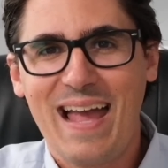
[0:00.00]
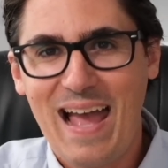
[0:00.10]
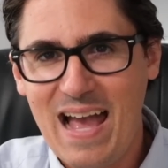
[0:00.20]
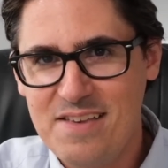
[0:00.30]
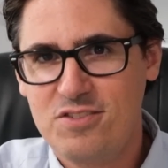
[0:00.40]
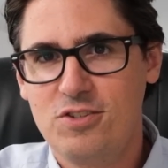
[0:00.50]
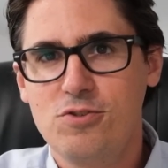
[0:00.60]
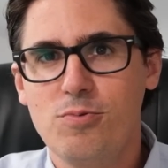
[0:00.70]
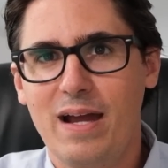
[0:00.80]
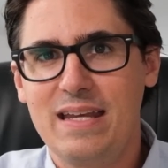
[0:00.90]
has to
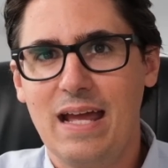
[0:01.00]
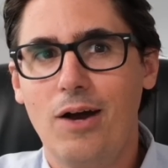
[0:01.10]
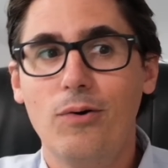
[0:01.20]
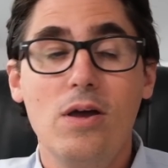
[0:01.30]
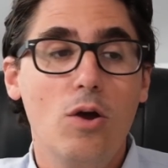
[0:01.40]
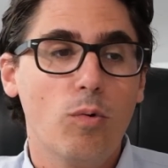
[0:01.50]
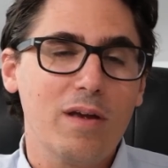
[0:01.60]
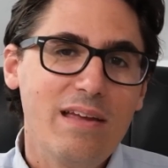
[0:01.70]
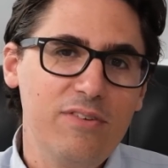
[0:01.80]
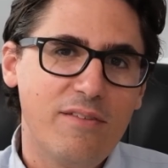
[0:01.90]
do right now, or
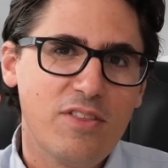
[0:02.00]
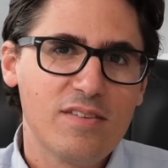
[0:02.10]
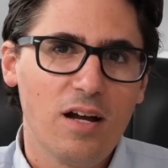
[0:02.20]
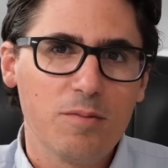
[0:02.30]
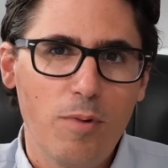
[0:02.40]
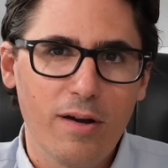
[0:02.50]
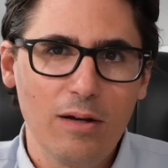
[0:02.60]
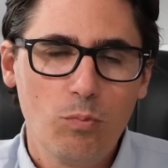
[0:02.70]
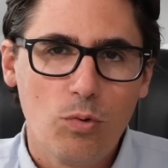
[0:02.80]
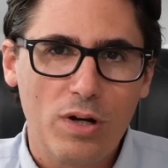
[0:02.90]
even if the stock
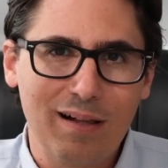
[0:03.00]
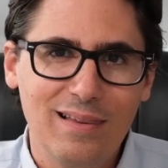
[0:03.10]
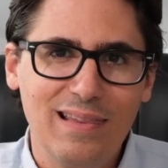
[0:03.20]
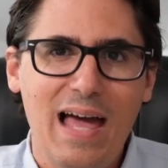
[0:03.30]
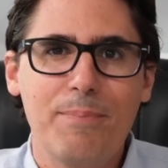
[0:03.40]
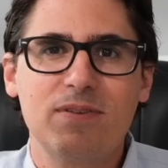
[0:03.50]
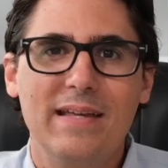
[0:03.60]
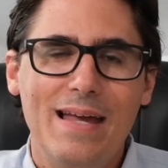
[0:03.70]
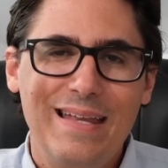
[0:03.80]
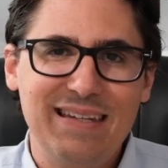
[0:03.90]
market were to collapse
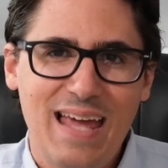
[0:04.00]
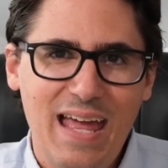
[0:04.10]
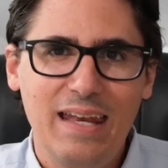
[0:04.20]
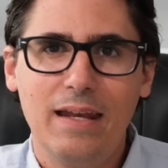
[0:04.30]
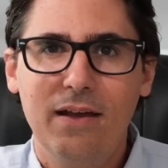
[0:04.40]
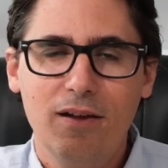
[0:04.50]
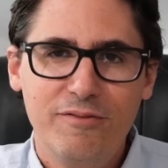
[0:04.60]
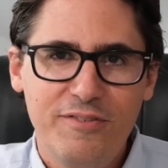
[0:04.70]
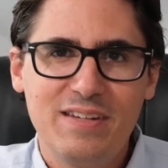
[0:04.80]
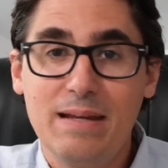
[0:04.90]
10,
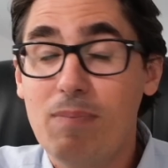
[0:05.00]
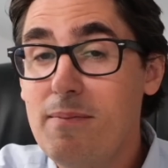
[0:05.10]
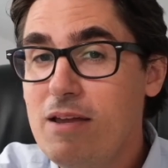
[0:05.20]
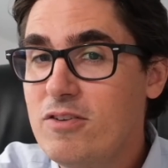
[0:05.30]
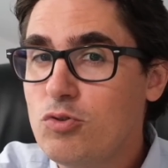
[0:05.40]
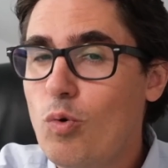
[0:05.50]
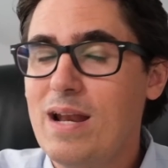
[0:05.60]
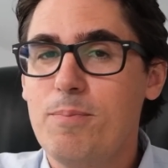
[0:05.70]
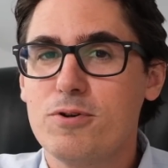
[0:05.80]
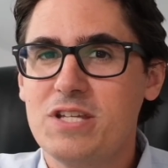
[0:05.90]
15, maybe even
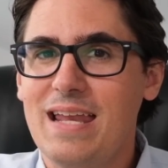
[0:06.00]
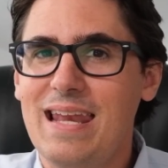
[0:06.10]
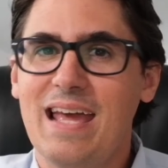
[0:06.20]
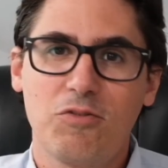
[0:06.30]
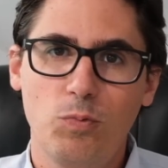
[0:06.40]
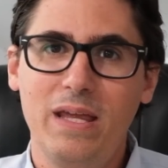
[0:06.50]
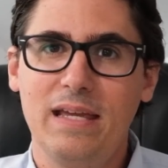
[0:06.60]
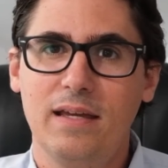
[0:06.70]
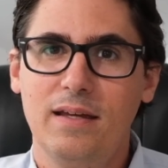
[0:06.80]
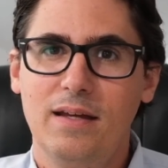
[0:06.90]
20% next
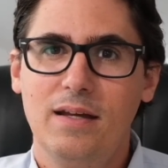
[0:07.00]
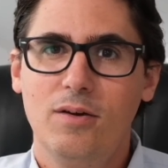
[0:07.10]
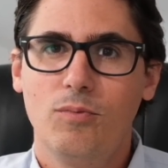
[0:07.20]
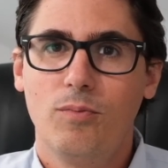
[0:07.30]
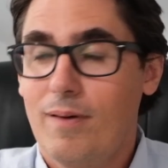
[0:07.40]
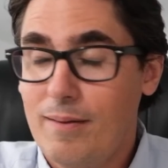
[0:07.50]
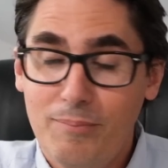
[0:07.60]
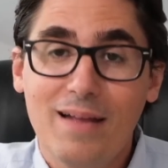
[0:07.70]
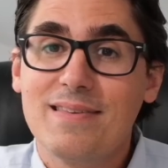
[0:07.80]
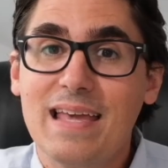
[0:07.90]
week, I'm
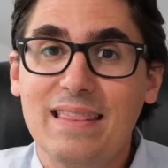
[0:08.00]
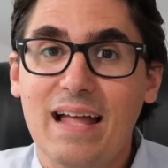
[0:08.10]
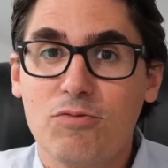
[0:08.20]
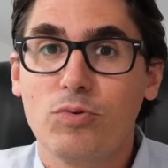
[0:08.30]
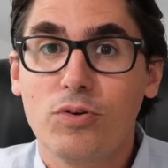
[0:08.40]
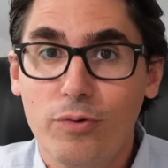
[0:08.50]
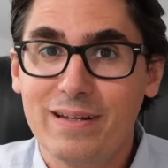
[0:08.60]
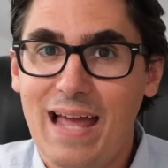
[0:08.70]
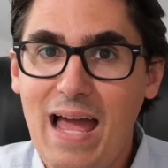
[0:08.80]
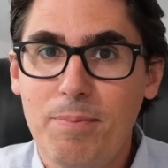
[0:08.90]
not saying that's going
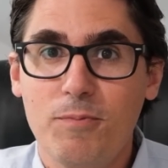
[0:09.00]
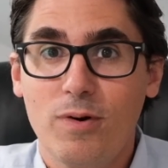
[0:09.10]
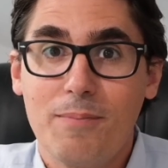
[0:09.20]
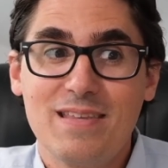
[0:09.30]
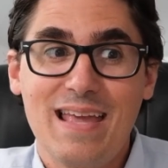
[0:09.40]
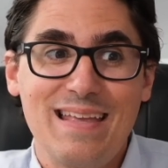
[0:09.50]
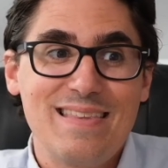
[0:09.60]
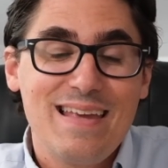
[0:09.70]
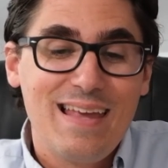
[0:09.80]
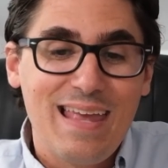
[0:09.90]
to happen. What I'm saying is
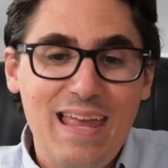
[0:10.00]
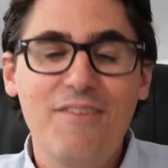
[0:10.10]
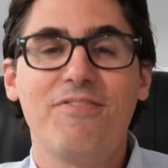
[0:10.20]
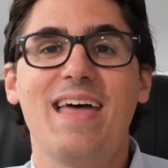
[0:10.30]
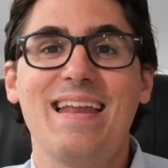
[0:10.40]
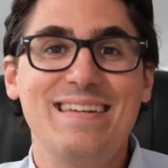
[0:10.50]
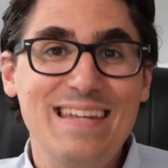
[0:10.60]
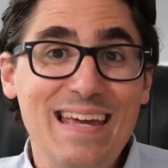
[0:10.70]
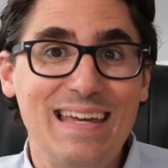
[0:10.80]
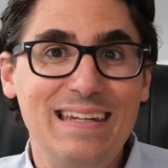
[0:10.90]
if that
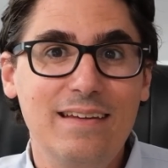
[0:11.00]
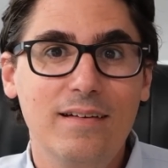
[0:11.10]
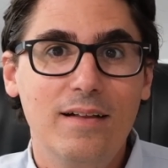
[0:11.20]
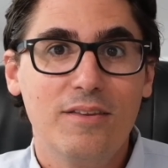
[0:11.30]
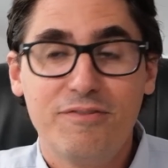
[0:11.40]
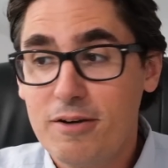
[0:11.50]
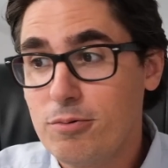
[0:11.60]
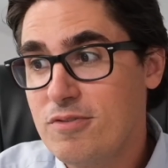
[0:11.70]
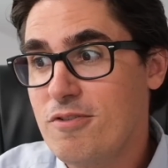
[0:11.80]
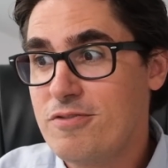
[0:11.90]
did, the Federal
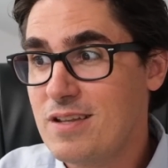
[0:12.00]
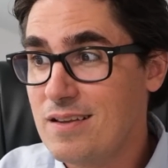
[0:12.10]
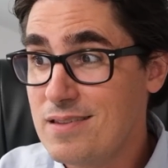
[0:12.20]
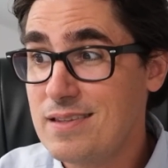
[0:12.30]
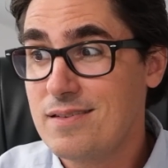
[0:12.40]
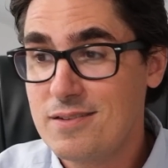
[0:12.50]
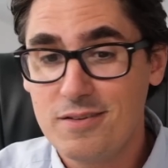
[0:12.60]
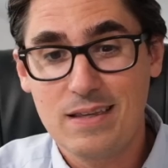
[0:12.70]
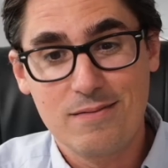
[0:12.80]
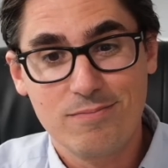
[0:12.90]
Reserve still
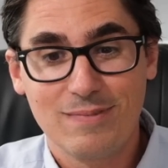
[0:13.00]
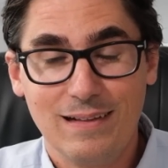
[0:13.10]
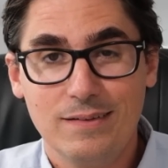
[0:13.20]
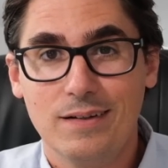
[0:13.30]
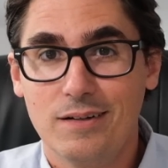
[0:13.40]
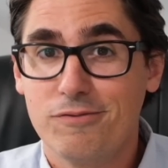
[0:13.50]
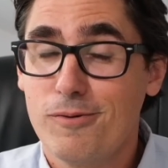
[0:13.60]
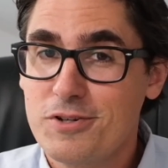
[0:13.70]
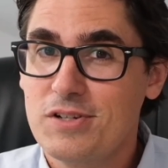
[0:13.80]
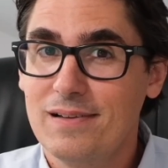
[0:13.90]
says,
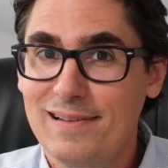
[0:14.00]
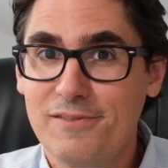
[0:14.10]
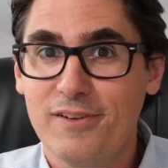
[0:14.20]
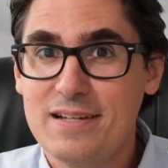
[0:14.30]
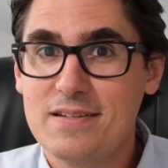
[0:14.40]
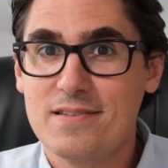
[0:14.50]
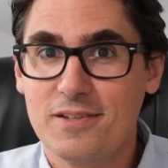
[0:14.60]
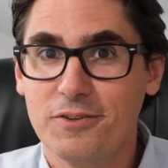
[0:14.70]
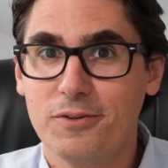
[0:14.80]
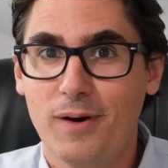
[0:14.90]
unfortunately, inflation's
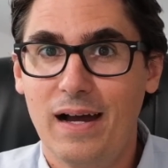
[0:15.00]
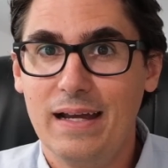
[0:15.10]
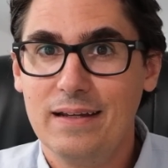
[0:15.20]
still too high.